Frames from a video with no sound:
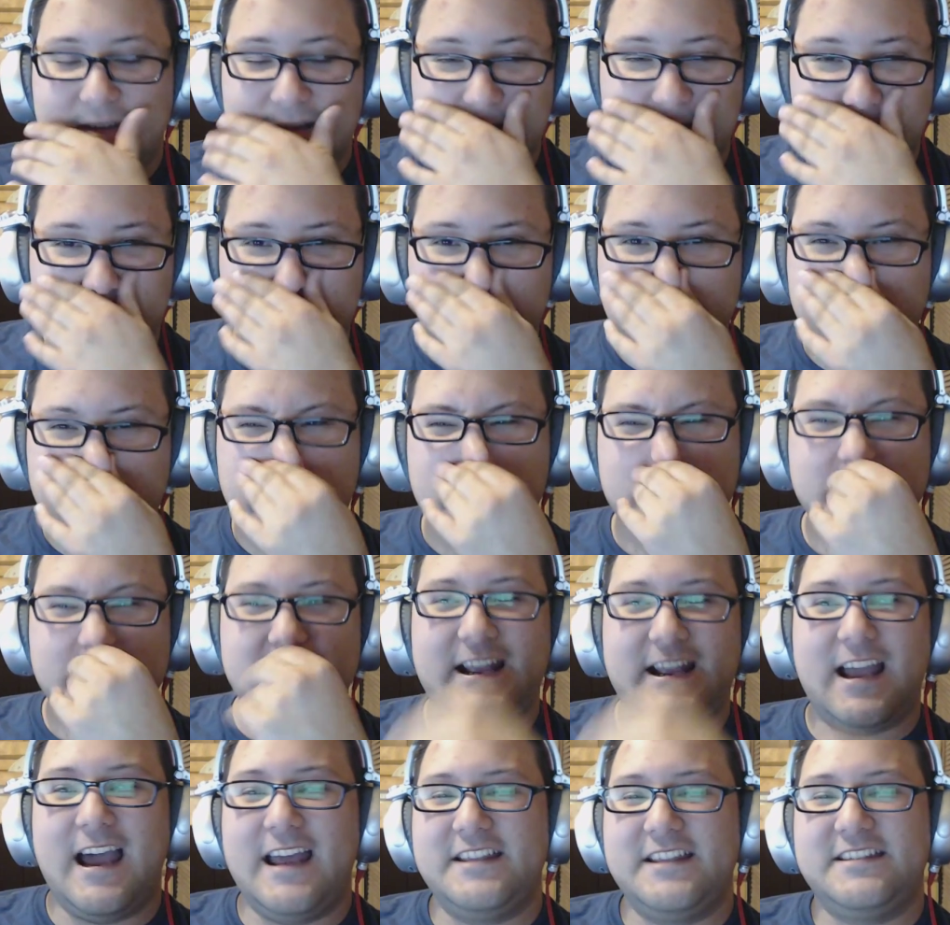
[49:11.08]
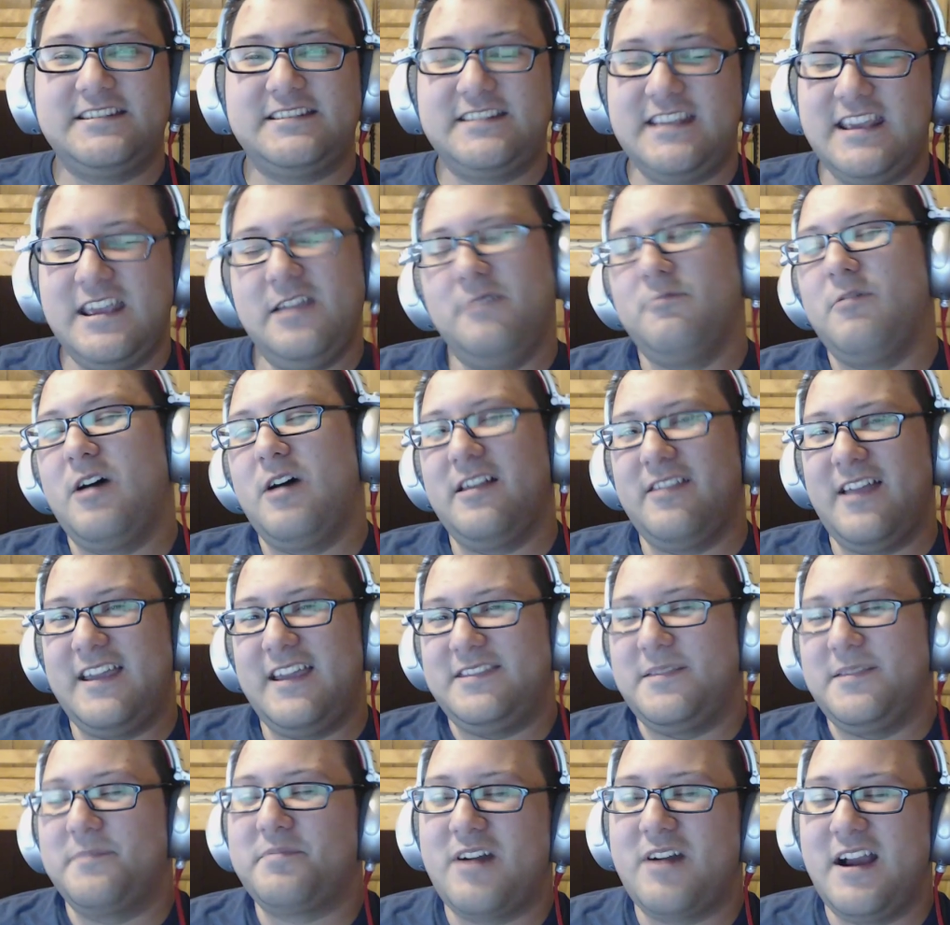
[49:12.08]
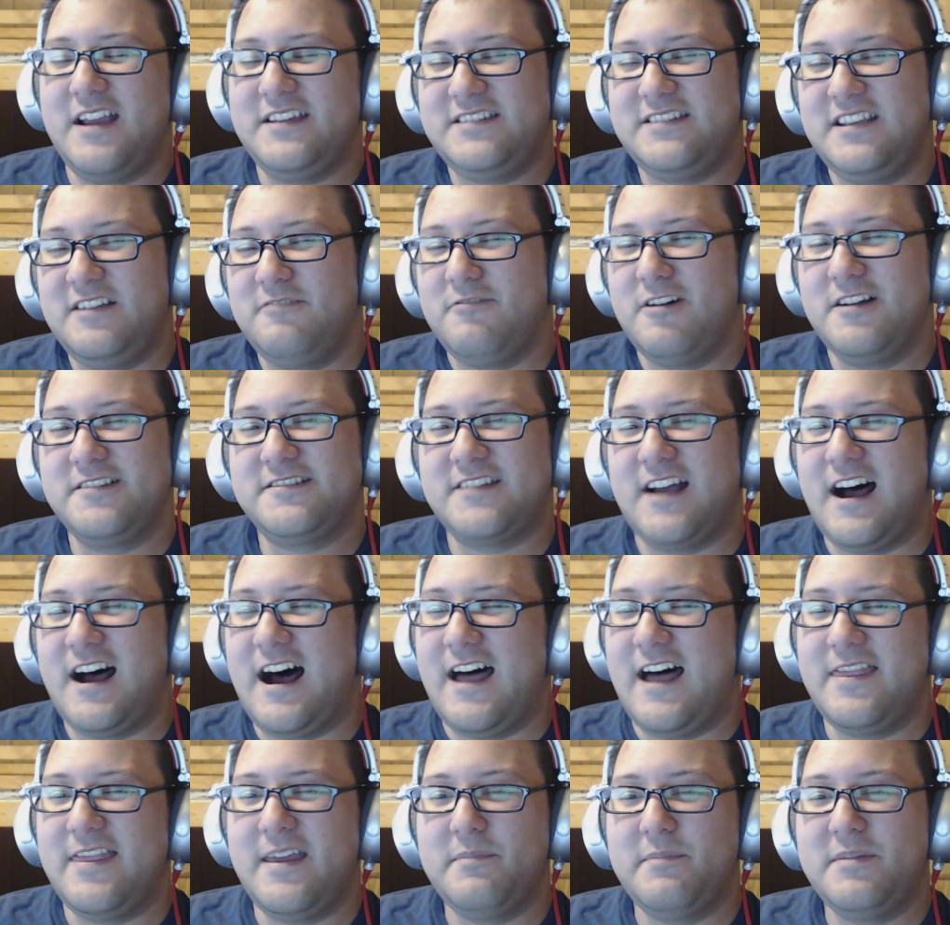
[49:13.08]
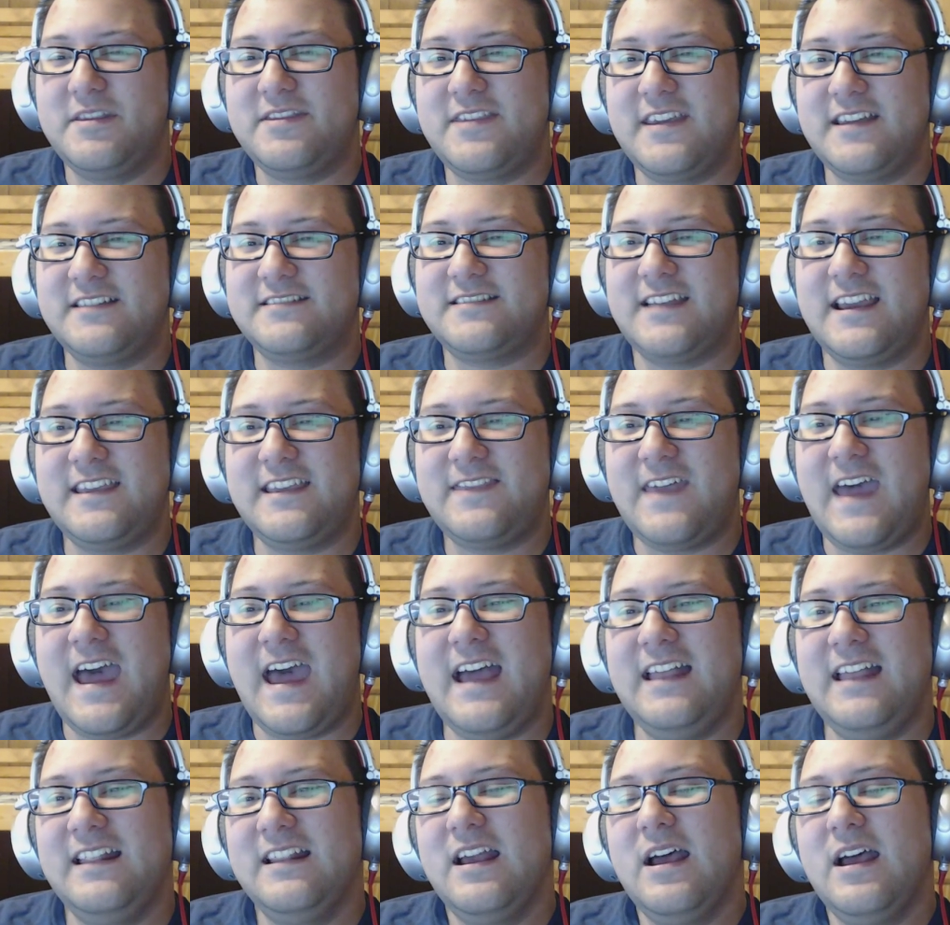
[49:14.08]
just to kind of see what like the pricing was on them and things like that.